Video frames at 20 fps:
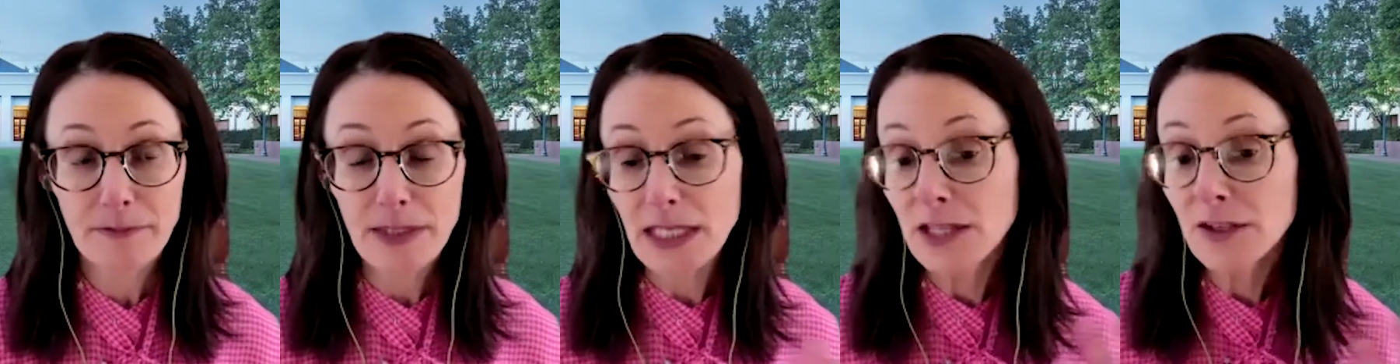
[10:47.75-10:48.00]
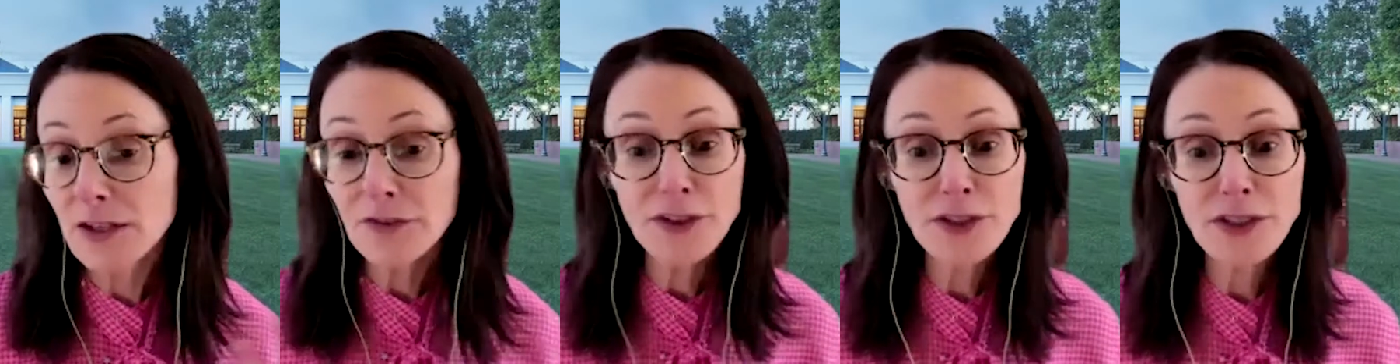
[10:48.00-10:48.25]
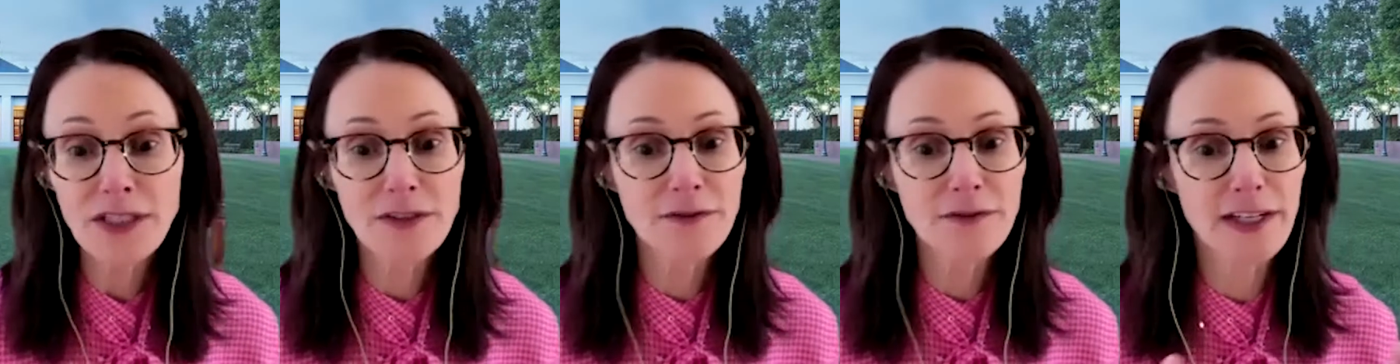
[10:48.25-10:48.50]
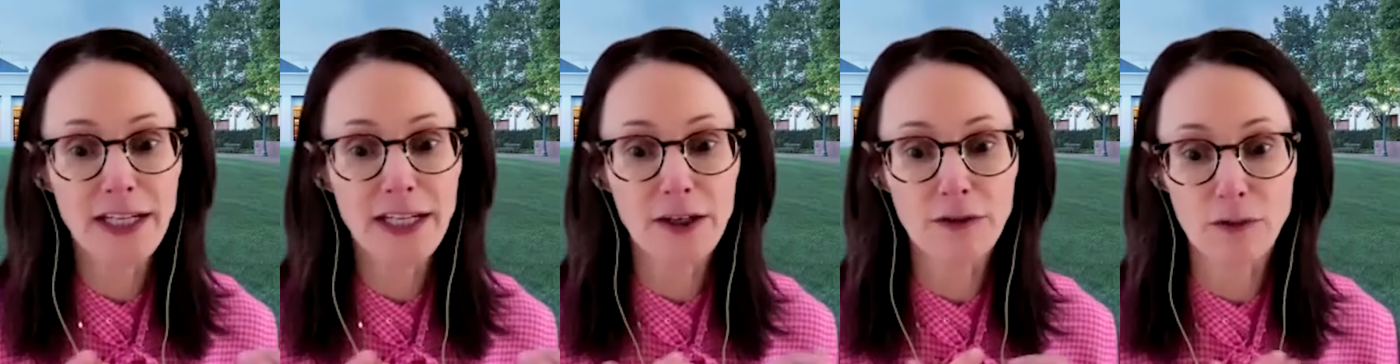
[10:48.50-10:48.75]
And the first is
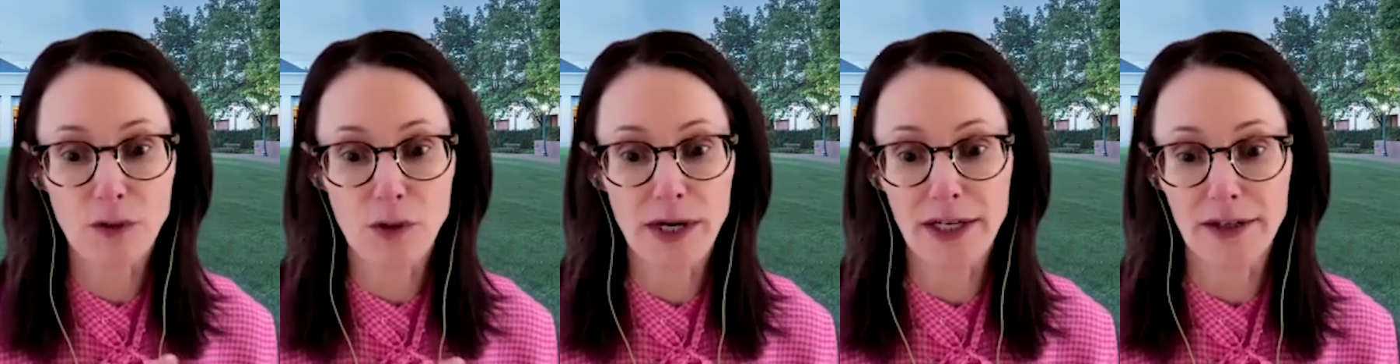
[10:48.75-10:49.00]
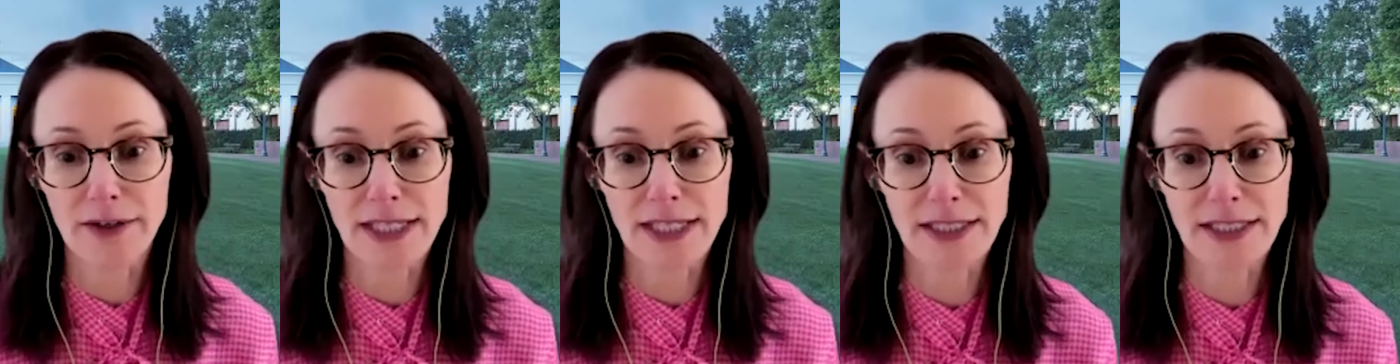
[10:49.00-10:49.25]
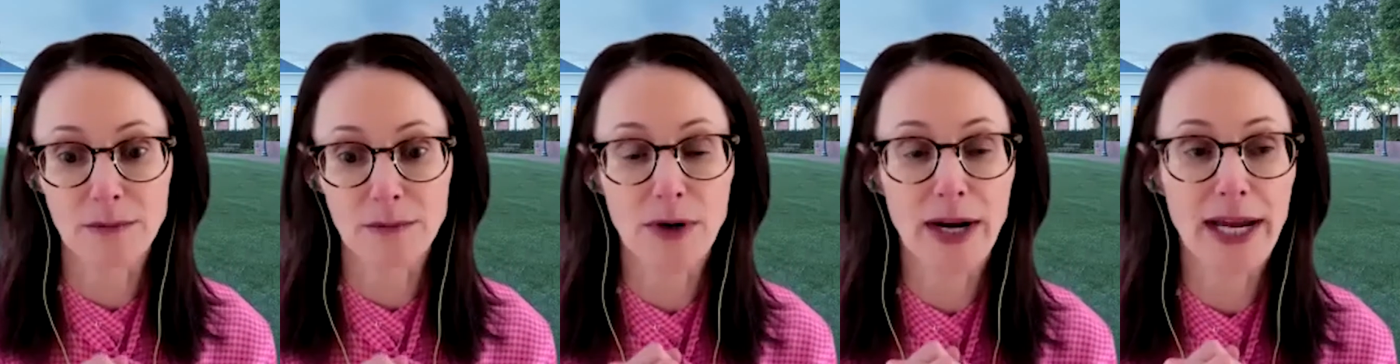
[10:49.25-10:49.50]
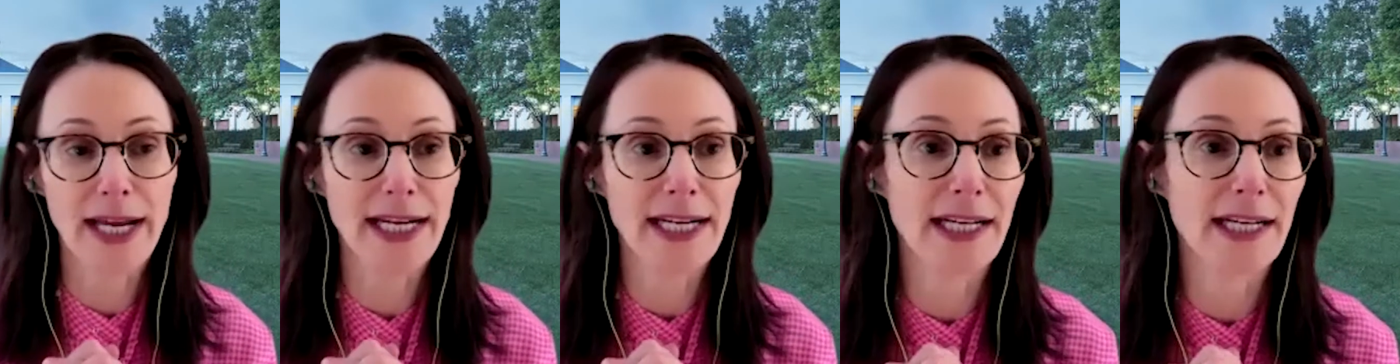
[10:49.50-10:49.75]
video voyeurism,
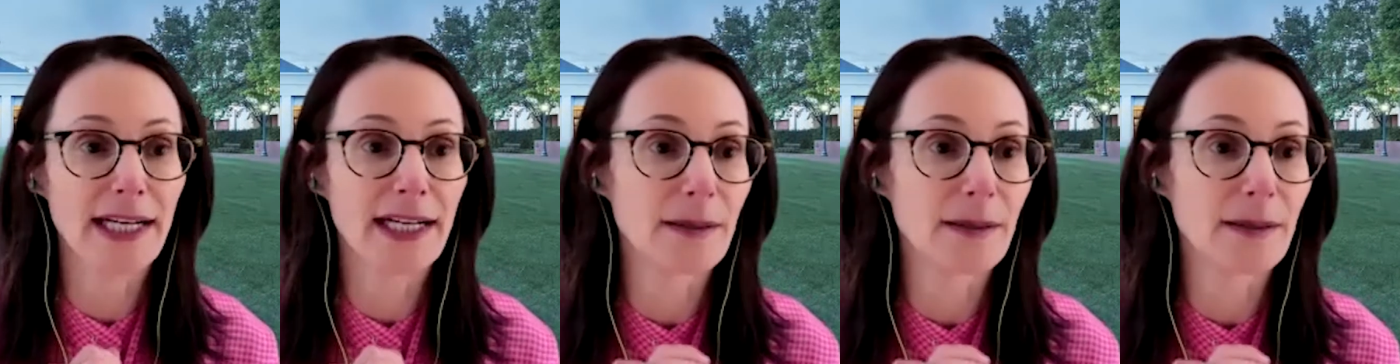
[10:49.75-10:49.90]
right?